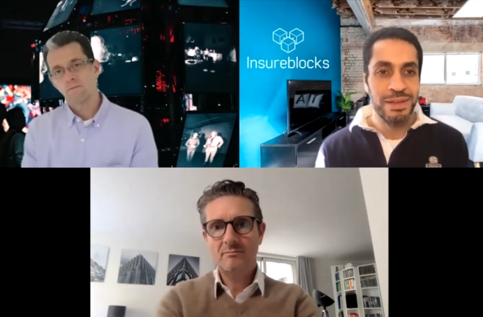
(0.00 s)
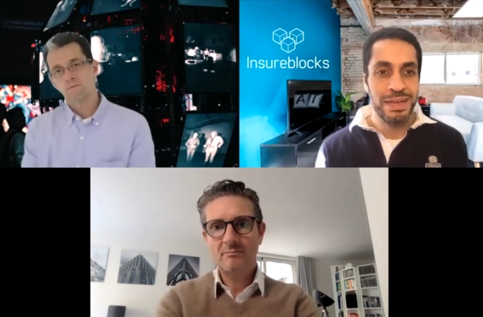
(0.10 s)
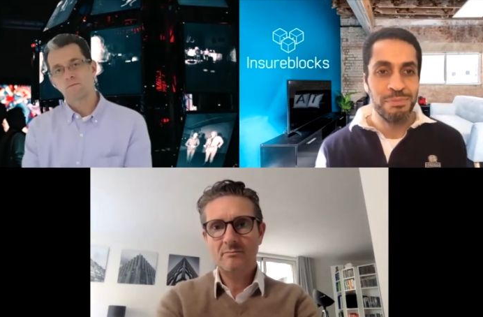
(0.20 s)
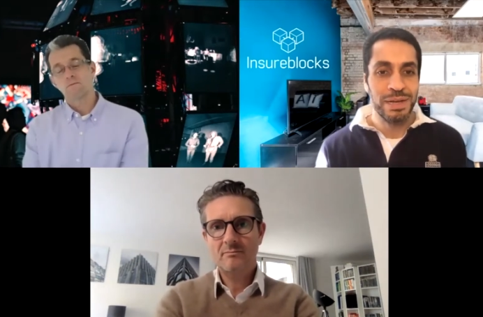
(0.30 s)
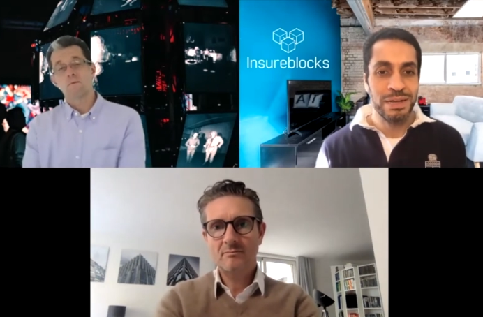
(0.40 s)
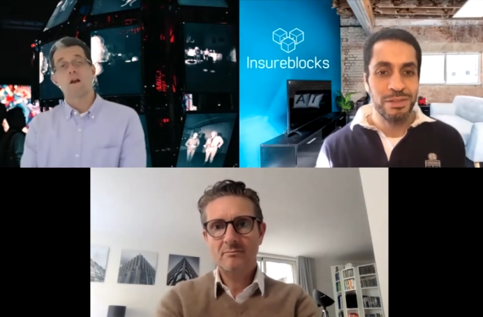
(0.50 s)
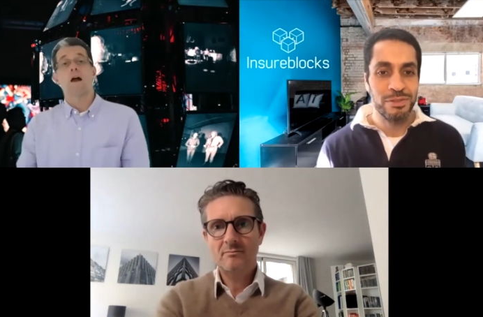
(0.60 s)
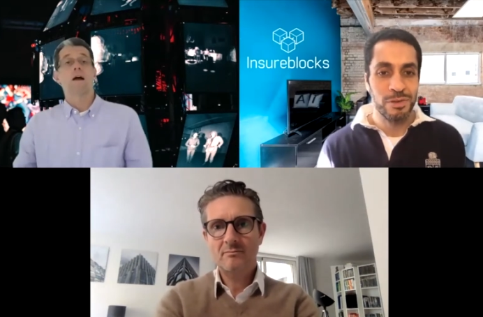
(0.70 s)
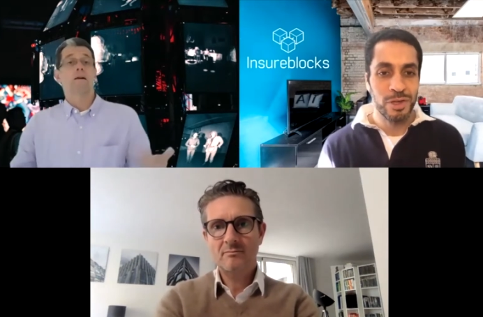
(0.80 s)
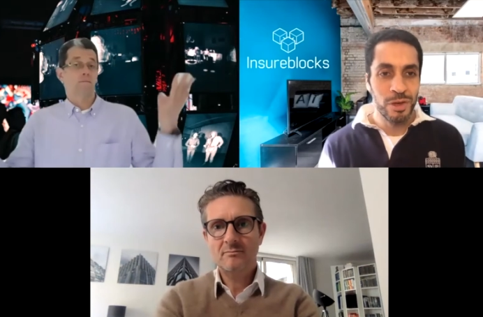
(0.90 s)
Speaker 1: about
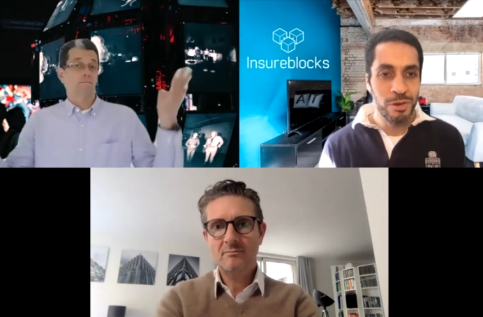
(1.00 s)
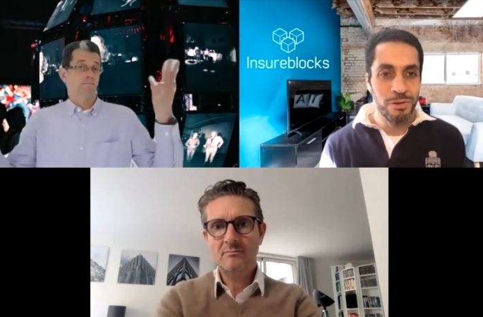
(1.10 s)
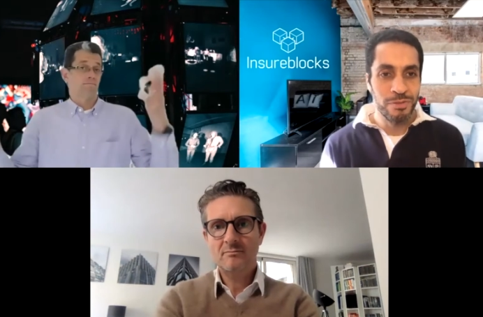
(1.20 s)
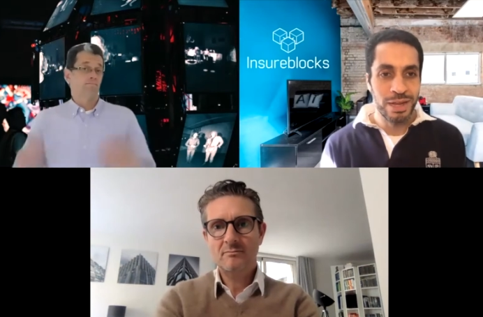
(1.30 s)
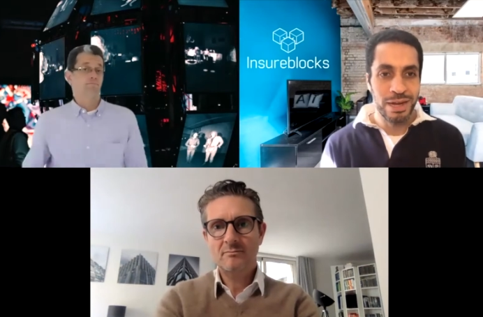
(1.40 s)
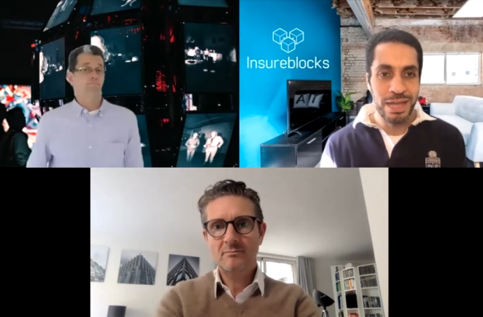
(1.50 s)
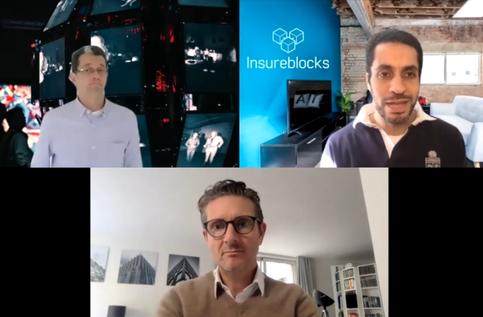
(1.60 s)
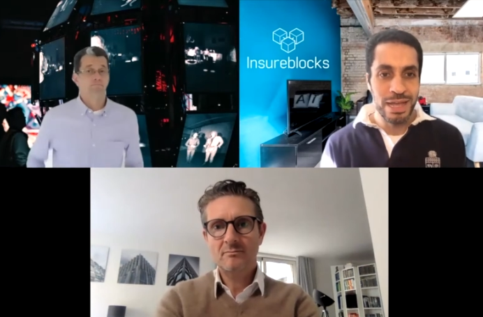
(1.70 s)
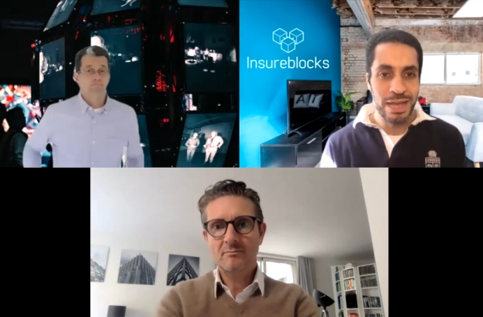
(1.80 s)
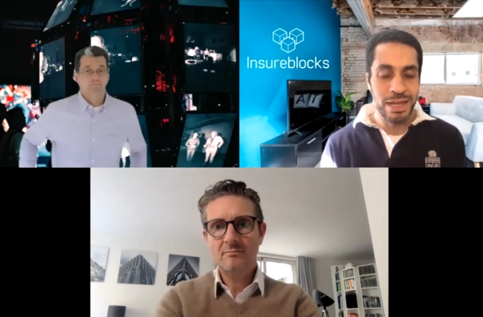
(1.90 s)
the code of their
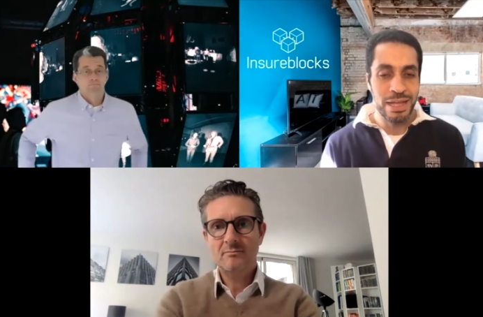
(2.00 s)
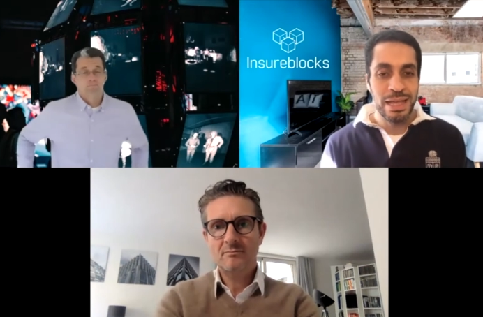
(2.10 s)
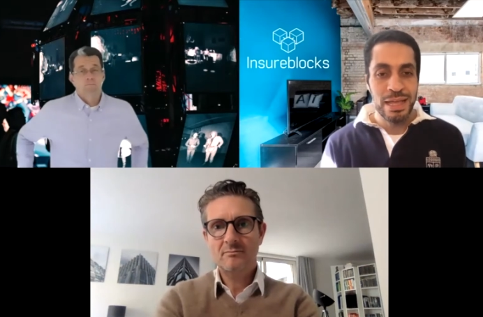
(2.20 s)
AI.